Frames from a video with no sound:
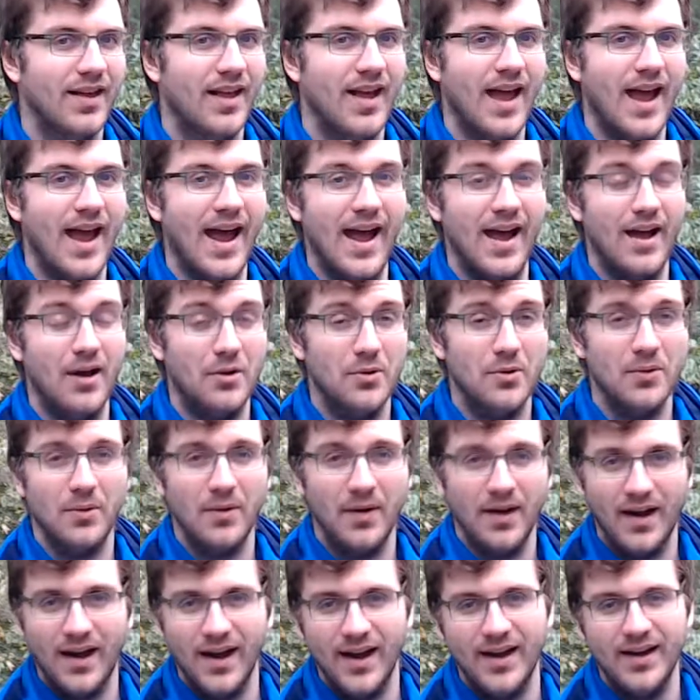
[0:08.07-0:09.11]
how
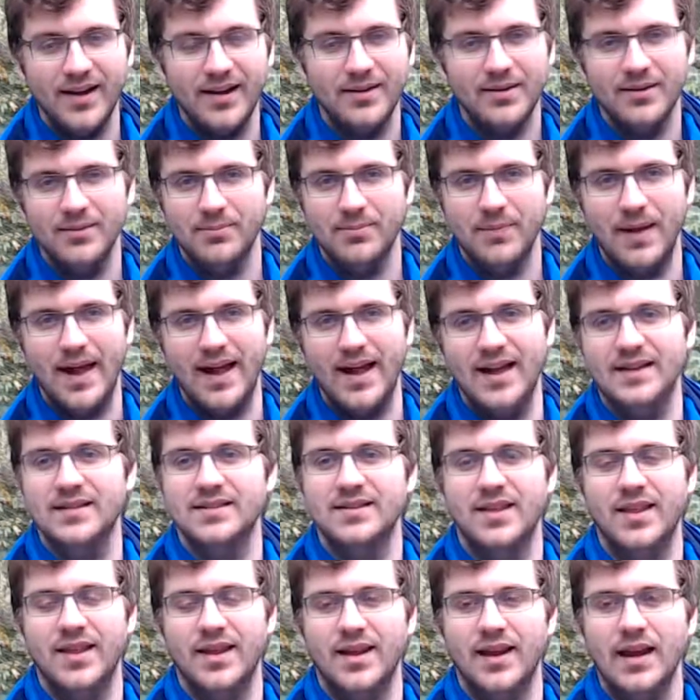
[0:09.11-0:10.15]
I
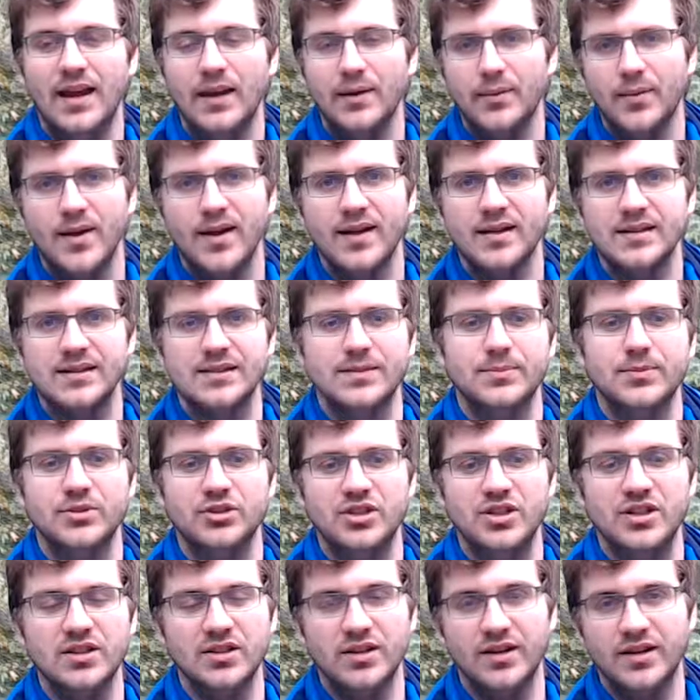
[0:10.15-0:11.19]
passed the AWS
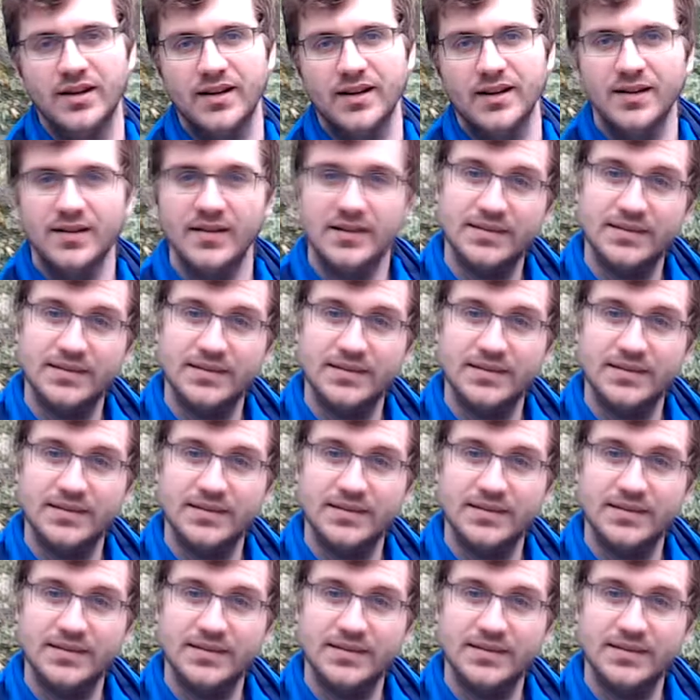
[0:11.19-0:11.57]
machine learning